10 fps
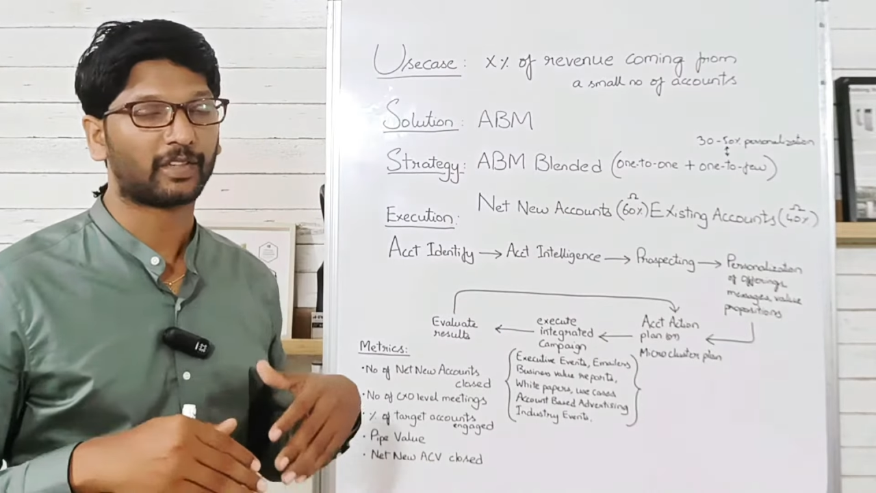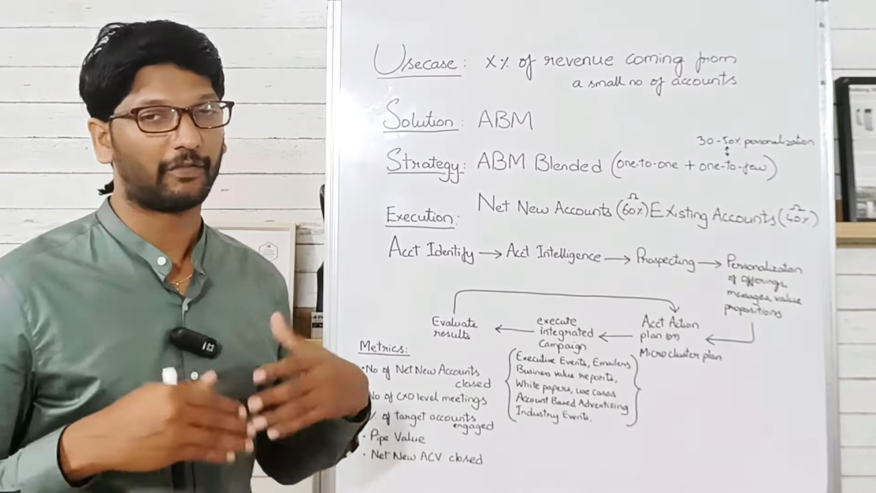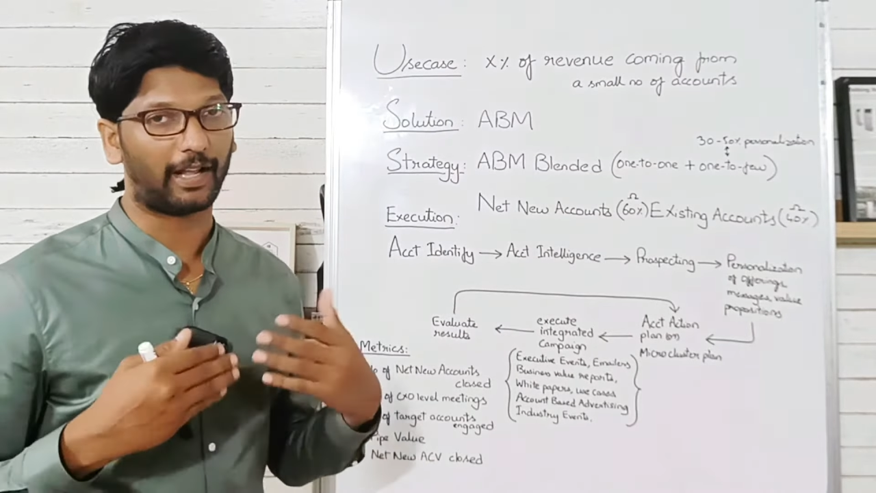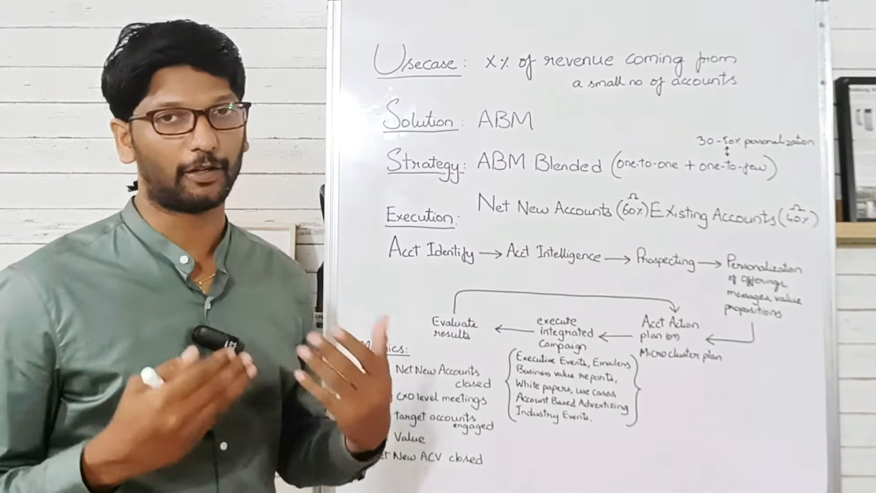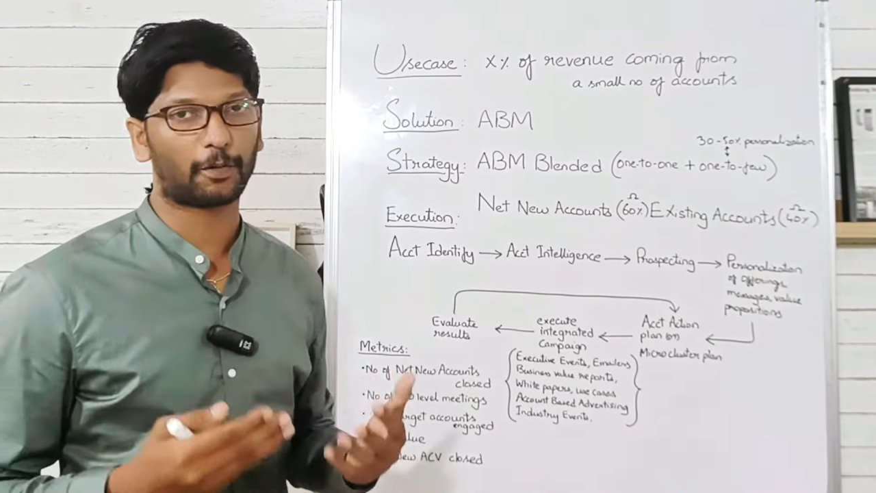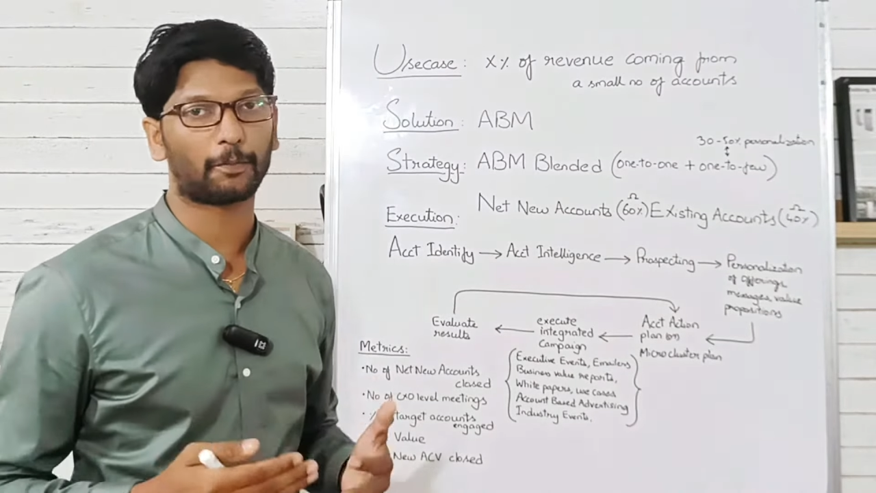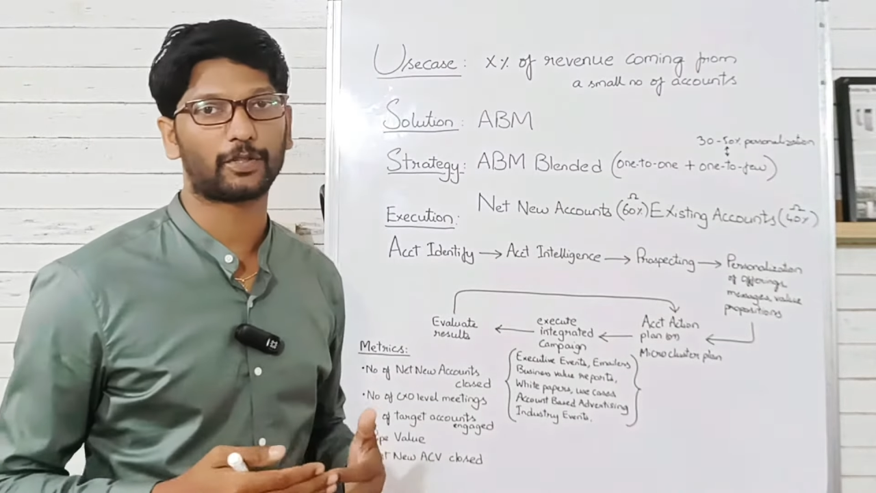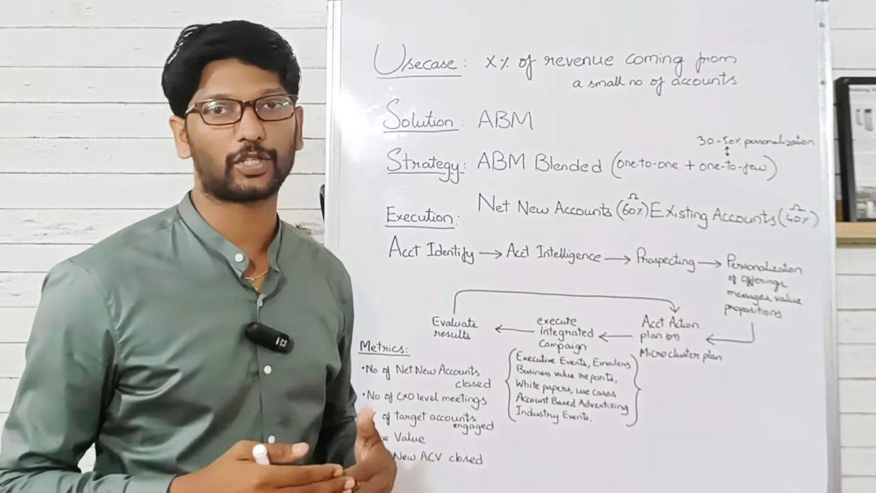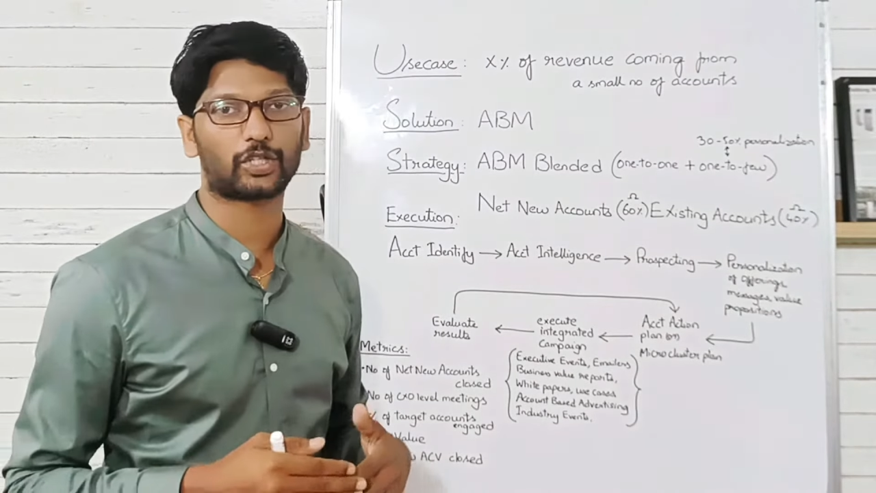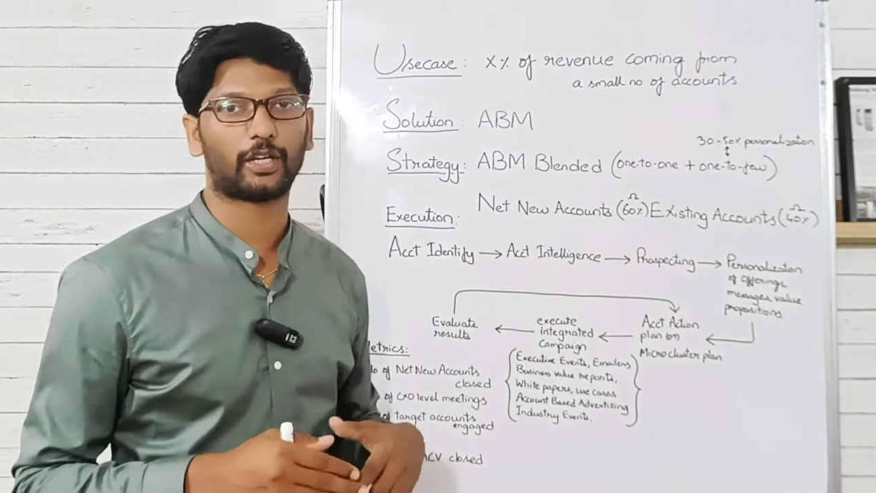value
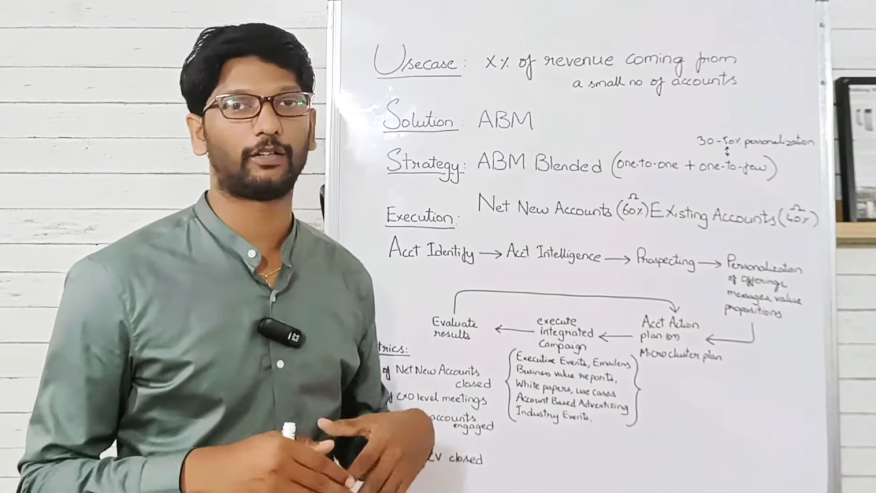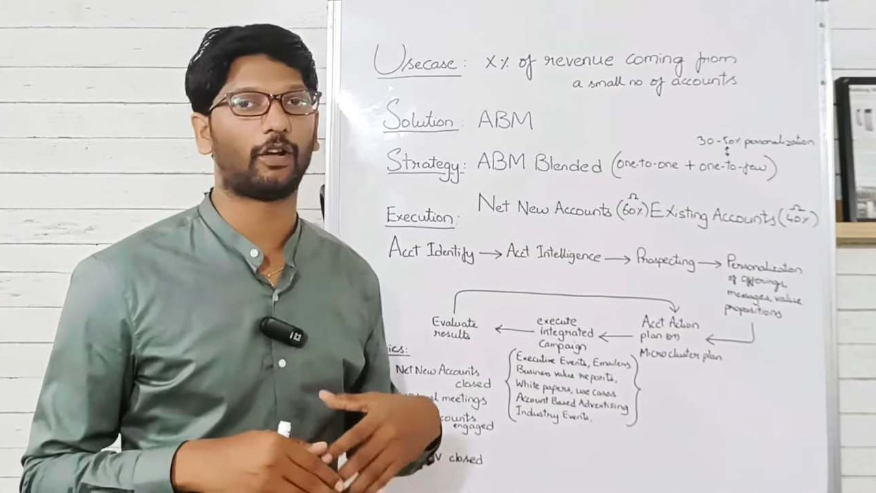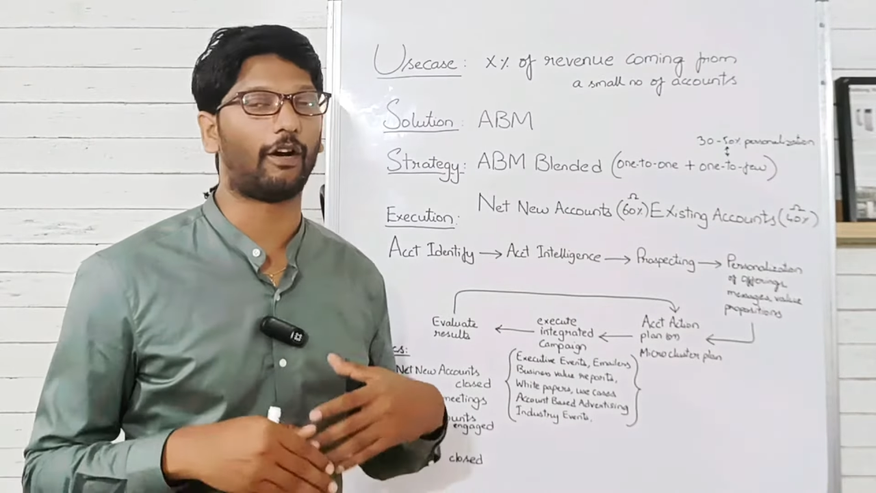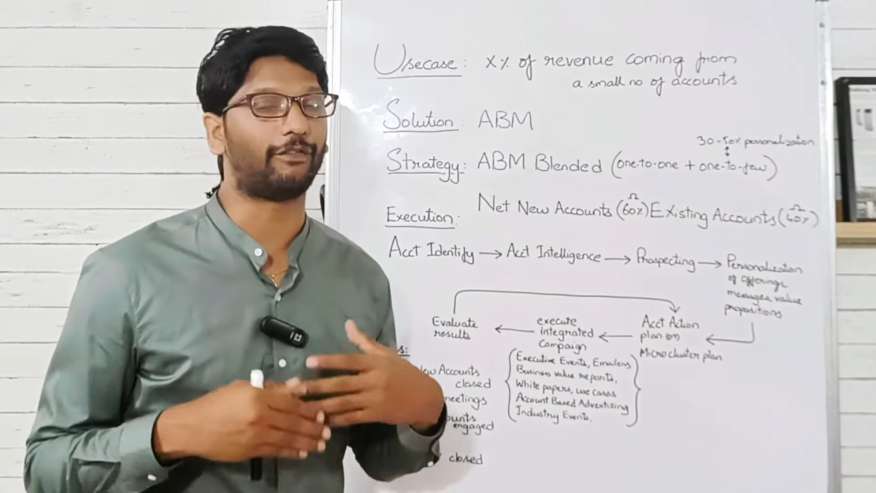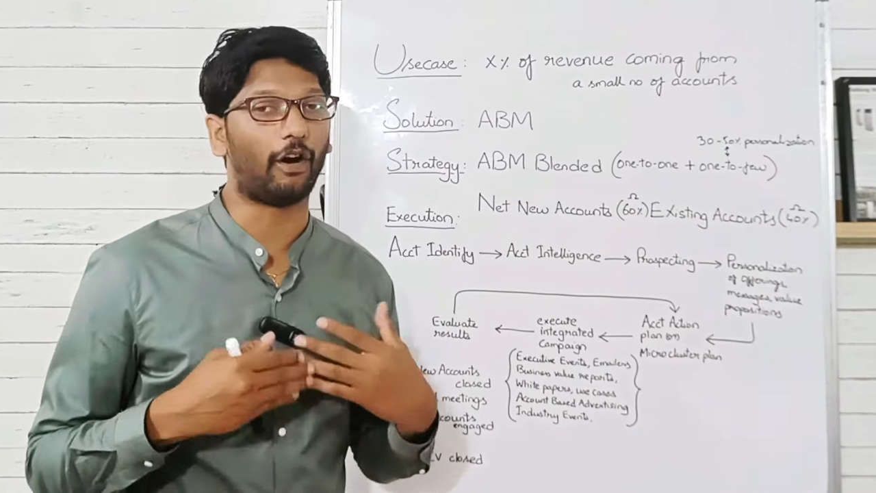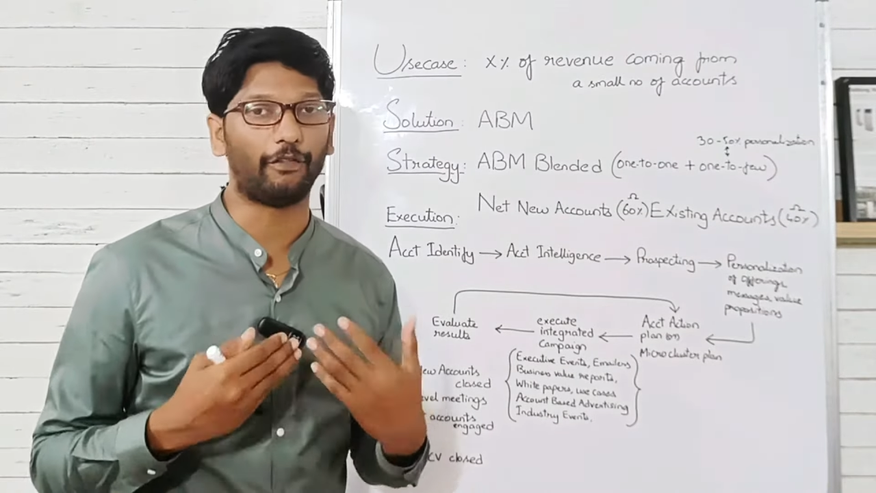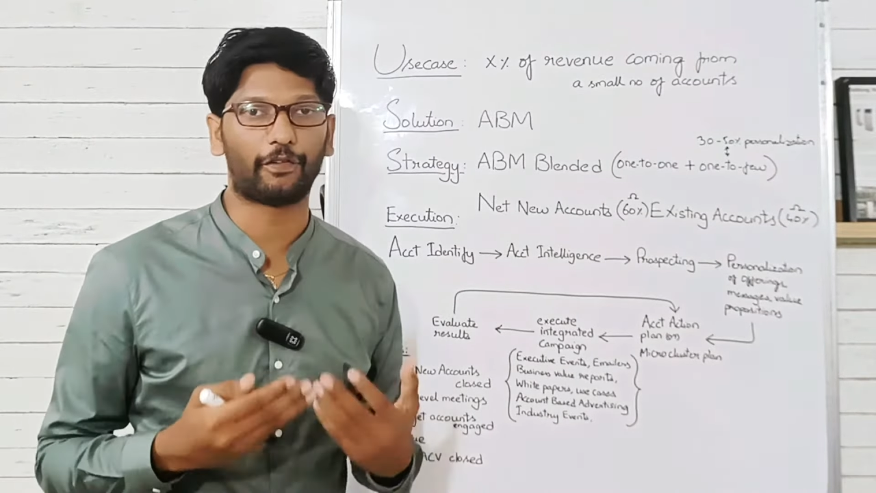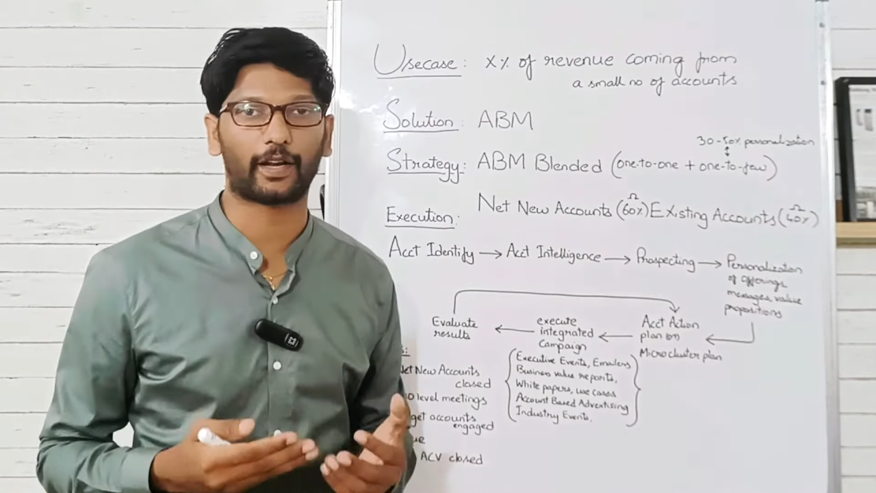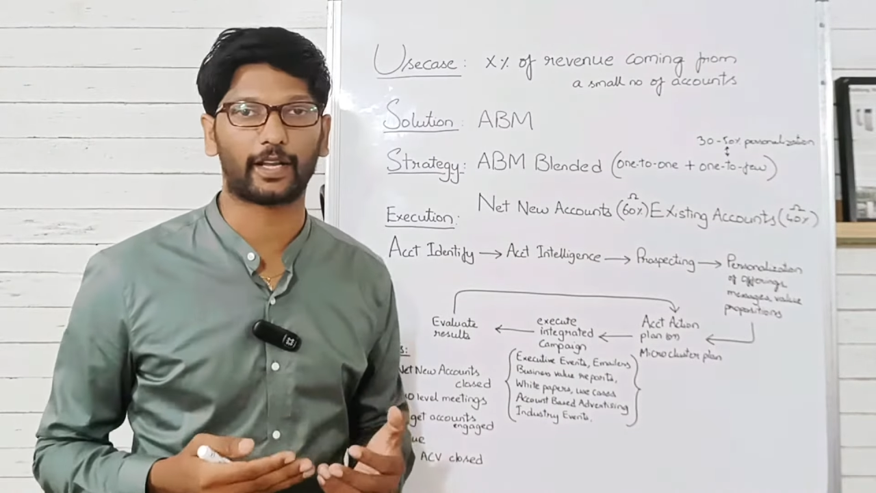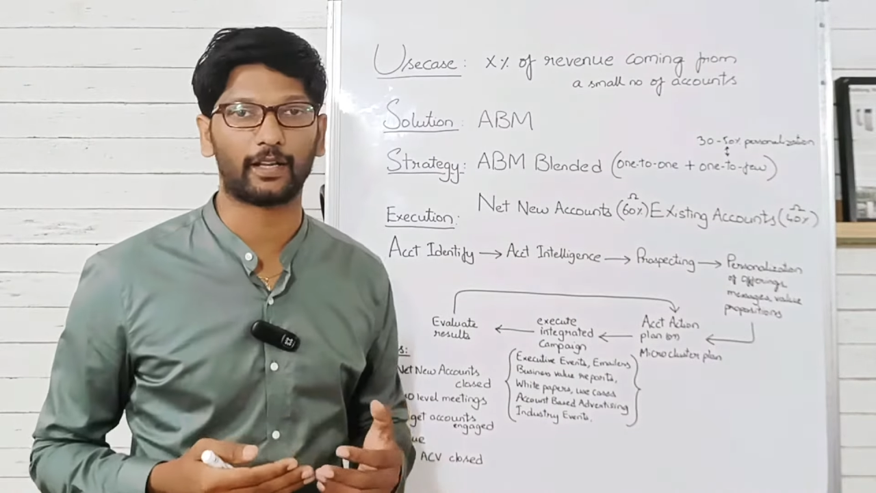proposition of
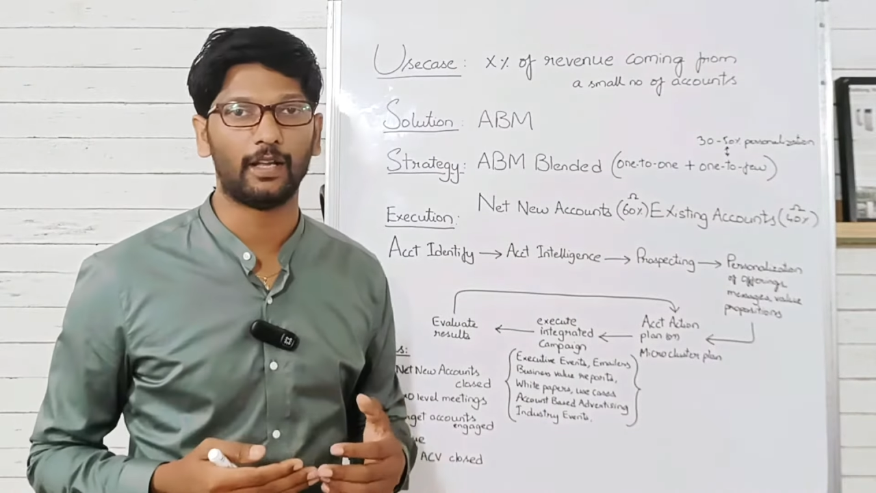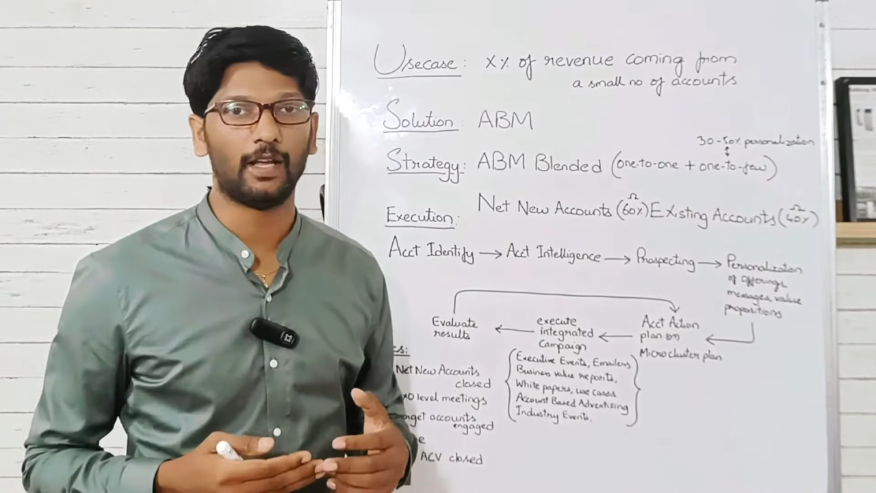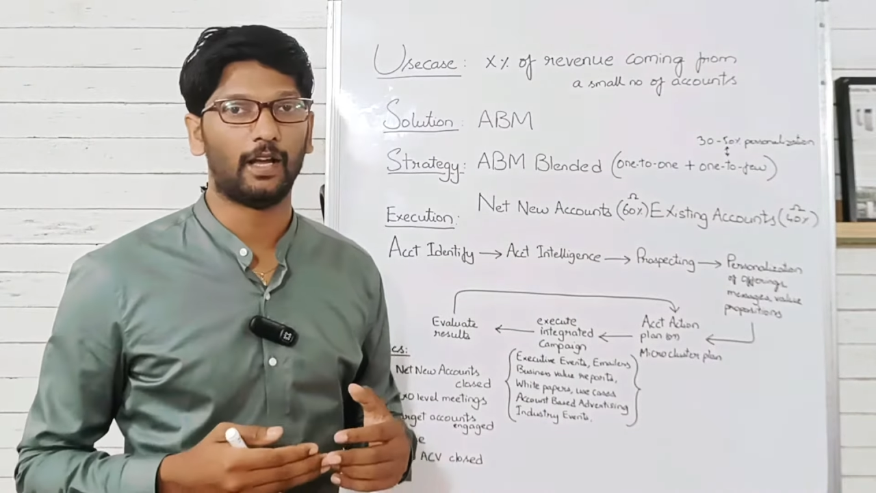offering,